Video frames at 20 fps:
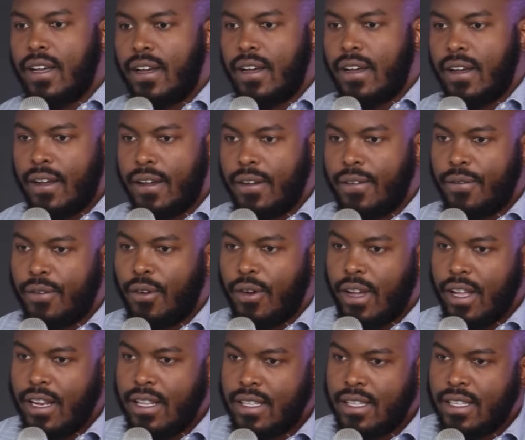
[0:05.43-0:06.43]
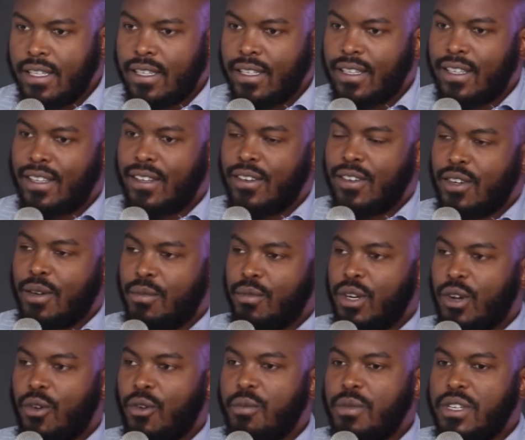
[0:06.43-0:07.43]
uh, for Health, Honorable
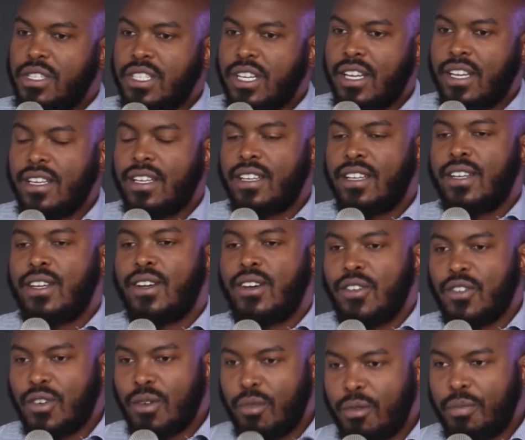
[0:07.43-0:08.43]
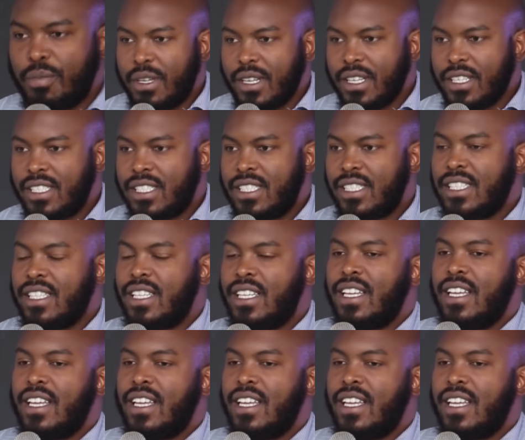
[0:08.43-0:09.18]
Nakhumicha, Honorable PS,